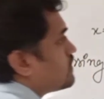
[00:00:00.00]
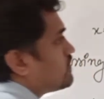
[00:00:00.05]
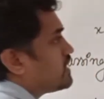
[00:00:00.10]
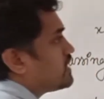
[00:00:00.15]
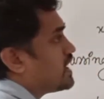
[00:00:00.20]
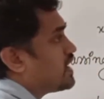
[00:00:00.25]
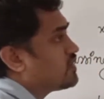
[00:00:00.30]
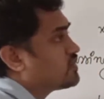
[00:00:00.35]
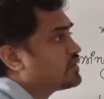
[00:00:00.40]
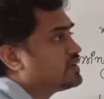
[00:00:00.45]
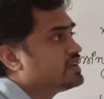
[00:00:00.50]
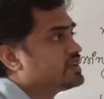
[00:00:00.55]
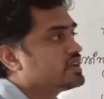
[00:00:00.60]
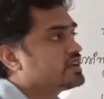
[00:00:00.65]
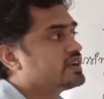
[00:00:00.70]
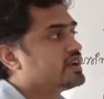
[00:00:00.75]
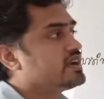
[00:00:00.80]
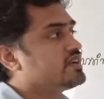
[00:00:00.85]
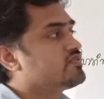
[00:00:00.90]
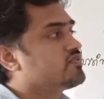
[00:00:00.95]
we have to
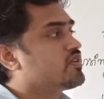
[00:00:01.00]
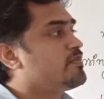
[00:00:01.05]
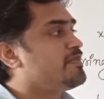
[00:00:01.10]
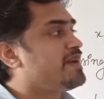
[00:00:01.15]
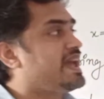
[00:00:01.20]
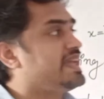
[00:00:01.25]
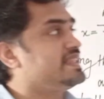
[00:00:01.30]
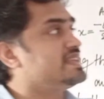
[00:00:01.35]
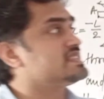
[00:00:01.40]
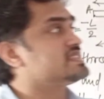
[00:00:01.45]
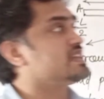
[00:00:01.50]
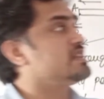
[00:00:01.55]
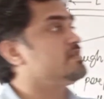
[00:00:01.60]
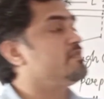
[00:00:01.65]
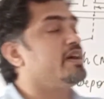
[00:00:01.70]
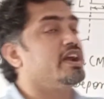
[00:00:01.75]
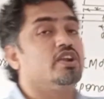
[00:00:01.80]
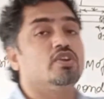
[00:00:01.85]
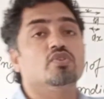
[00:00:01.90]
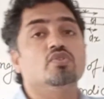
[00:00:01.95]
integrate from minus L
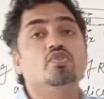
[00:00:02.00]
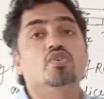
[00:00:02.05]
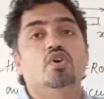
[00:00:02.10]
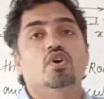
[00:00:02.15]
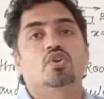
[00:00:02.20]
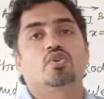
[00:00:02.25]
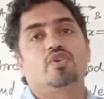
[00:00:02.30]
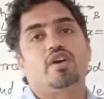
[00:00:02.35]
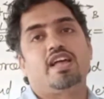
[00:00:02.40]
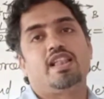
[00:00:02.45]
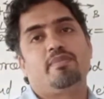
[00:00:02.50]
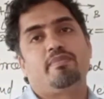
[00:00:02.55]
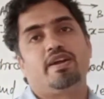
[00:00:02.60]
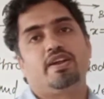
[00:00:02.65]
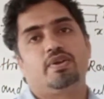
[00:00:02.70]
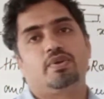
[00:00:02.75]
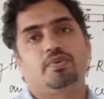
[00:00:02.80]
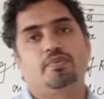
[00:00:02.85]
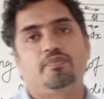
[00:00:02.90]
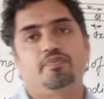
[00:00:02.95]
by 2 to L by
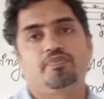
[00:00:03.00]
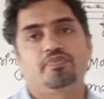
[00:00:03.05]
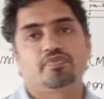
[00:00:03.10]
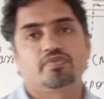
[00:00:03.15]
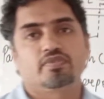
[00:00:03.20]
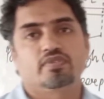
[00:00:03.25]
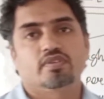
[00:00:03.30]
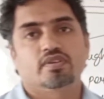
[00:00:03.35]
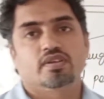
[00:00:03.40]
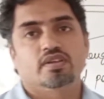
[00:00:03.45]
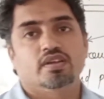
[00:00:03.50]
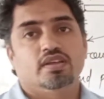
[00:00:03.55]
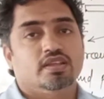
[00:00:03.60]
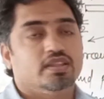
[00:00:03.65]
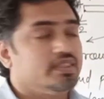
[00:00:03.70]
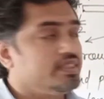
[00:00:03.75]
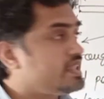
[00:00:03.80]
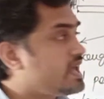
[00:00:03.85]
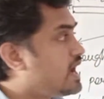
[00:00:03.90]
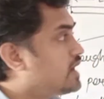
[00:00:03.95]
2.
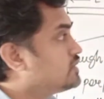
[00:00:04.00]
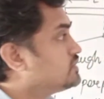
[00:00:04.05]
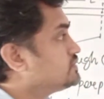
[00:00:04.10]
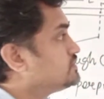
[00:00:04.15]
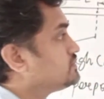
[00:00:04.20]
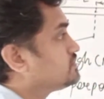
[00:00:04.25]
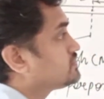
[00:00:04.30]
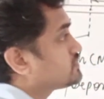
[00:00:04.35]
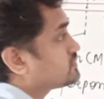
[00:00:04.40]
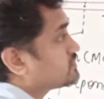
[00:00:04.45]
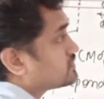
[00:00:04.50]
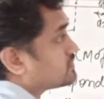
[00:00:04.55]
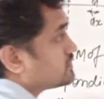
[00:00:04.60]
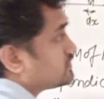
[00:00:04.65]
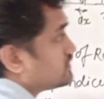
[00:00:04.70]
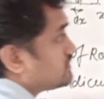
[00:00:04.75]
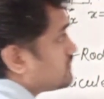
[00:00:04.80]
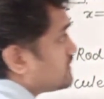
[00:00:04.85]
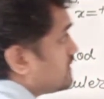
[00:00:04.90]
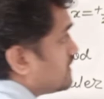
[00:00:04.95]
Now
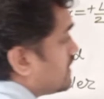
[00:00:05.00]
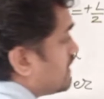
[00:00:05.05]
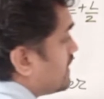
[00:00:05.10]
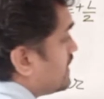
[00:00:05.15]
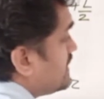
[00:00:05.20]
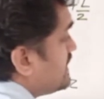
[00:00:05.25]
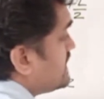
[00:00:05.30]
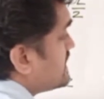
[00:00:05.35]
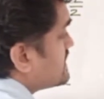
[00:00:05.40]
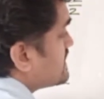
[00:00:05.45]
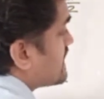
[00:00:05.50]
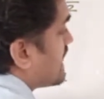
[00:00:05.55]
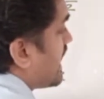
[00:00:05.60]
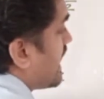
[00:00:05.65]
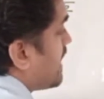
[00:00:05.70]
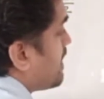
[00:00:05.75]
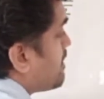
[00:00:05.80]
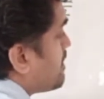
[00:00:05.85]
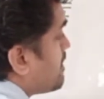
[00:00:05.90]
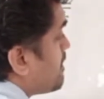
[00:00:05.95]
this
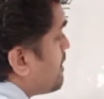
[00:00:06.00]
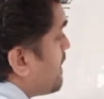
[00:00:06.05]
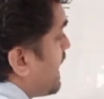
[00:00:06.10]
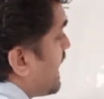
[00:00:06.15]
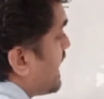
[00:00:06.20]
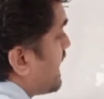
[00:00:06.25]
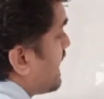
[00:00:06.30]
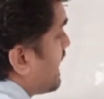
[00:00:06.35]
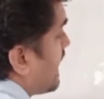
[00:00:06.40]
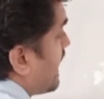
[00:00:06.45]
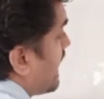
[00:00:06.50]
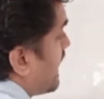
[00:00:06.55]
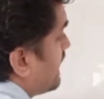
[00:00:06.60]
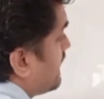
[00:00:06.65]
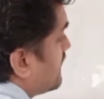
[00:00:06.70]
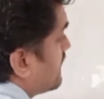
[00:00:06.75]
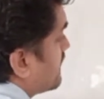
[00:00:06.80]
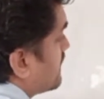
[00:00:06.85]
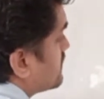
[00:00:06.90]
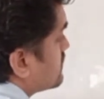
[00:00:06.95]
m by
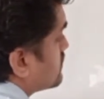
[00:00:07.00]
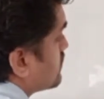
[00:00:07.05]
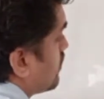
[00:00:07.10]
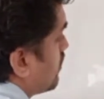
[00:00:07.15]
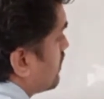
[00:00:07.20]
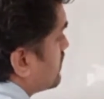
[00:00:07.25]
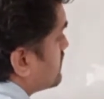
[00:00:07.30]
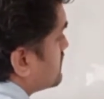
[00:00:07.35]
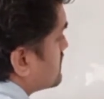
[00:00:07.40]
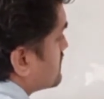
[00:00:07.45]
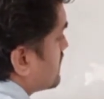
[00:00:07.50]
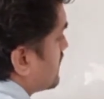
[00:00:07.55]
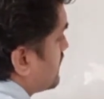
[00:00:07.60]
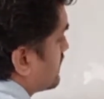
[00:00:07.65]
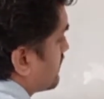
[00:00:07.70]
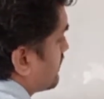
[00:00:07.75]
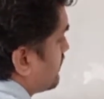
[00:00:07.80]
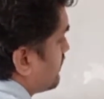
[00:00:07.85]
L is constant.